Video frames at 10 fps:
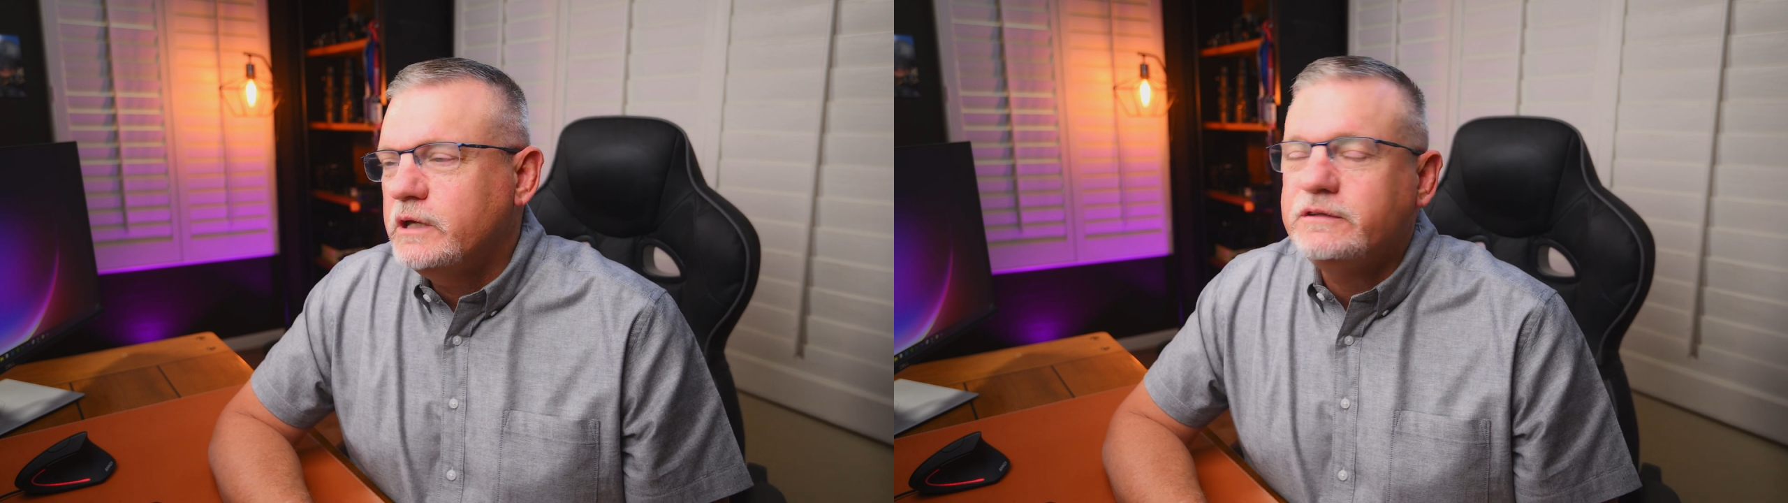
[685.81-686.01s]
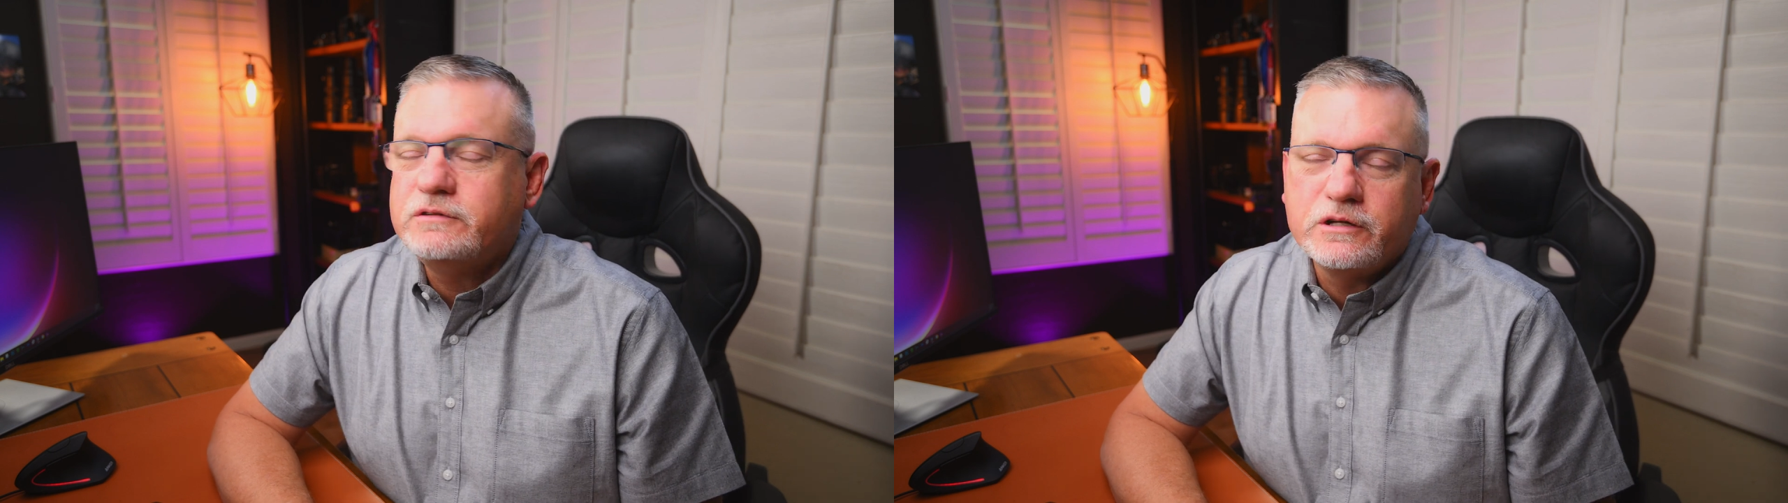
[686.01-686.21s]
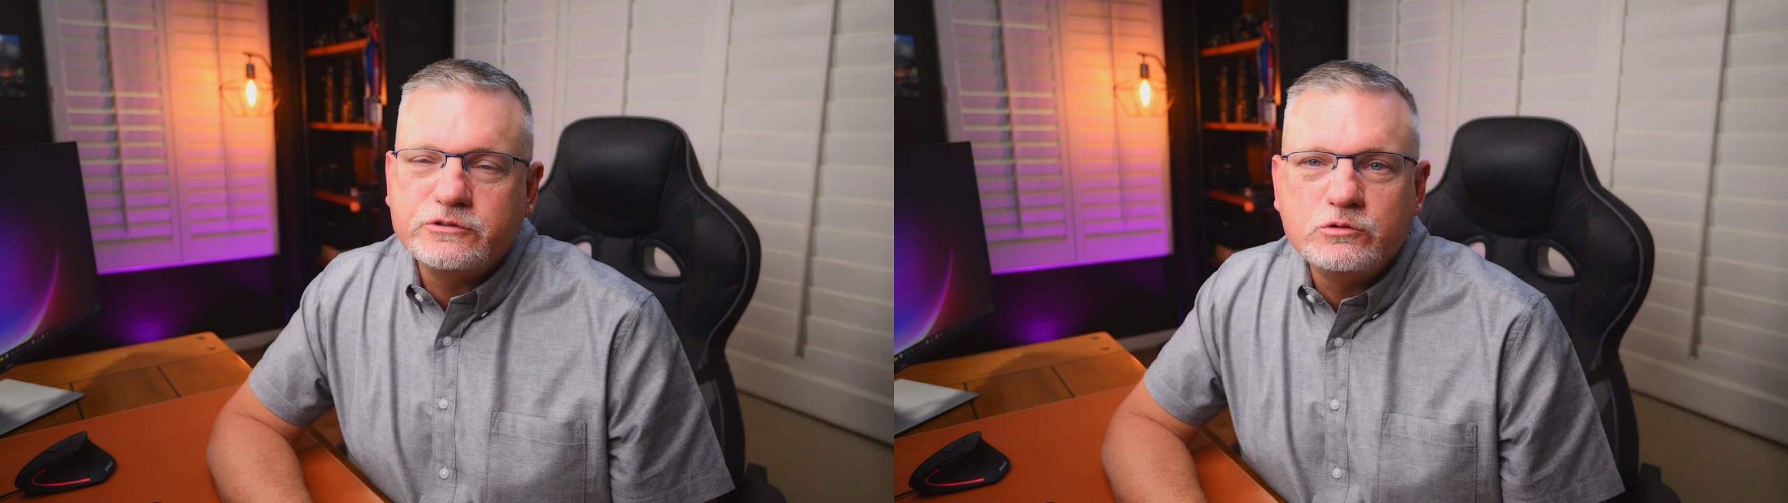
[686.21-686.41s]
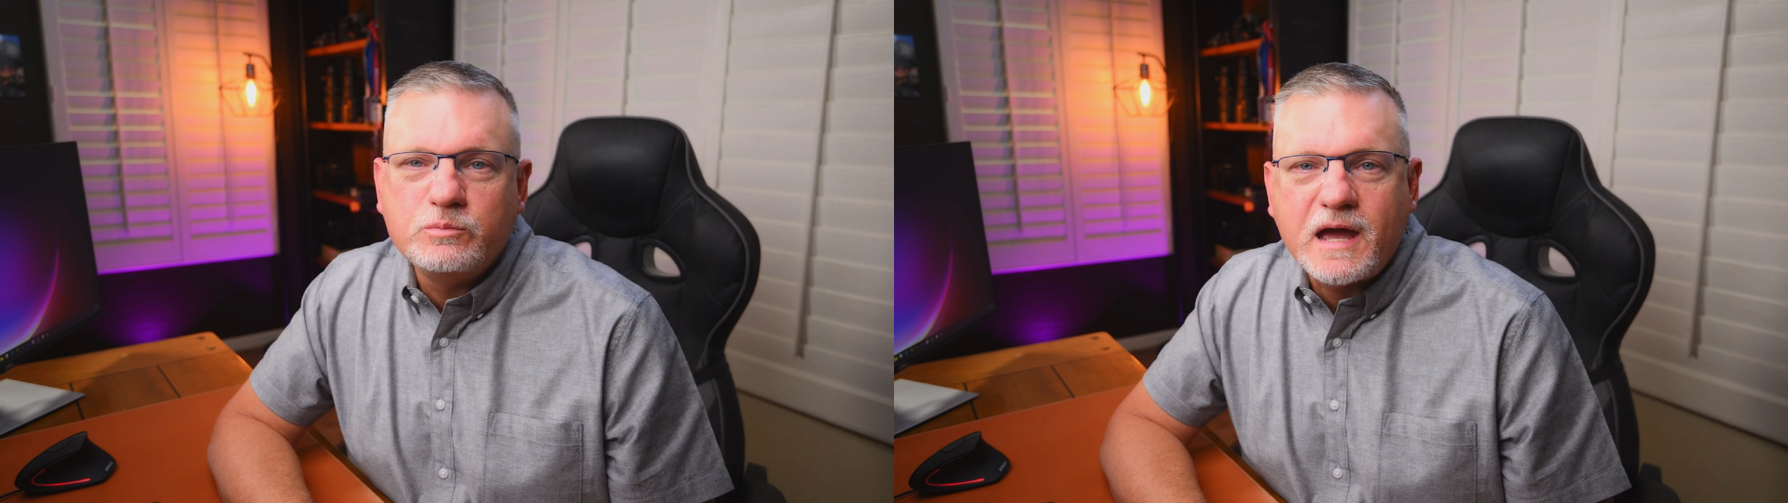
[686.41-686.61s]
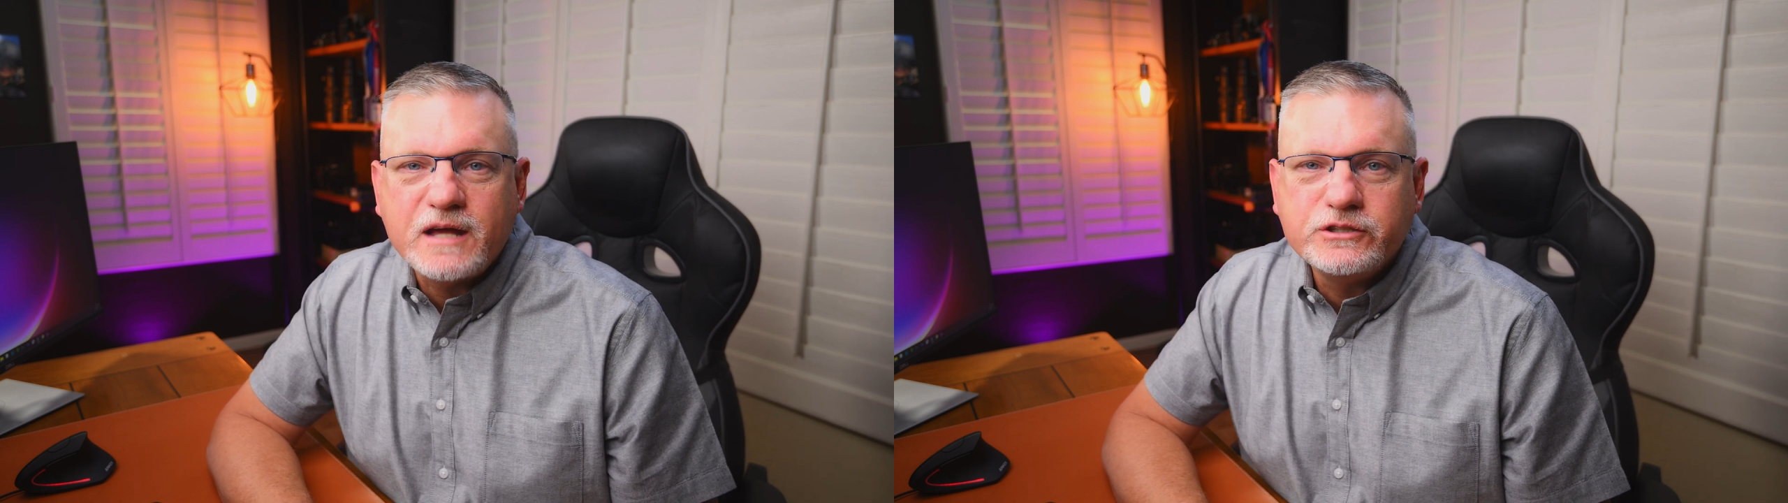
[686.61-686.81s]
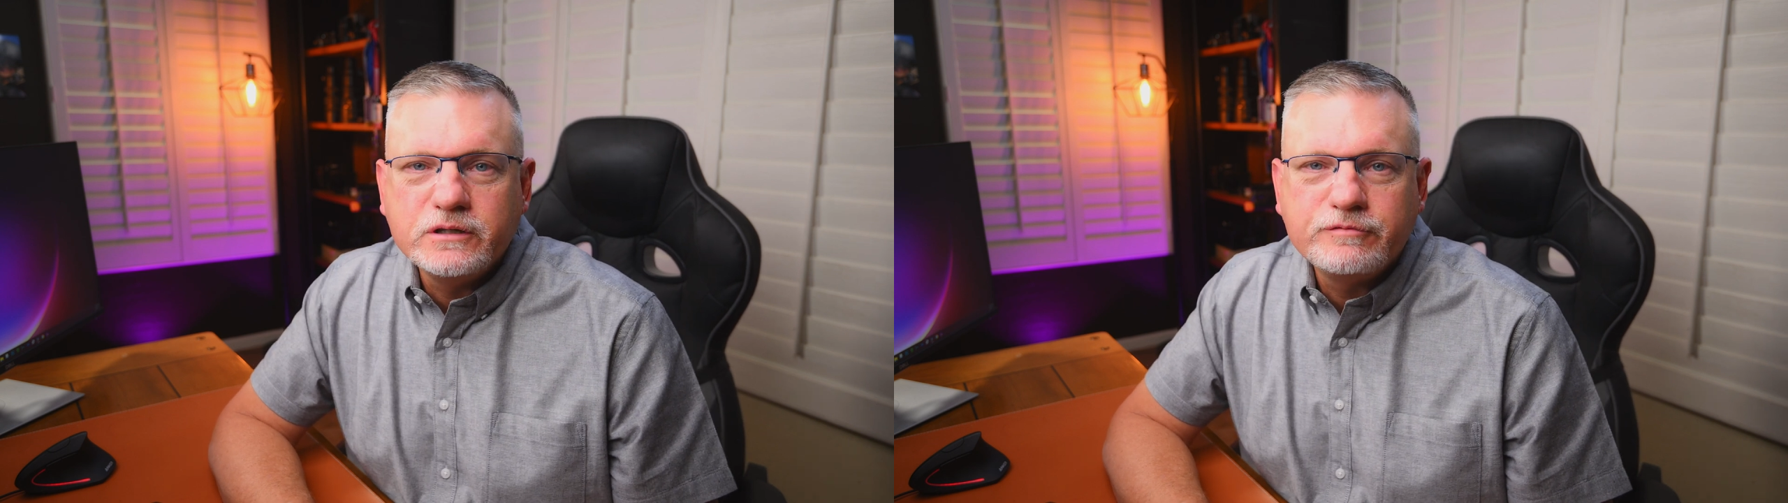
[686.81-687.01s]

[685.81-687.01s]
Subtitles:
it does do batching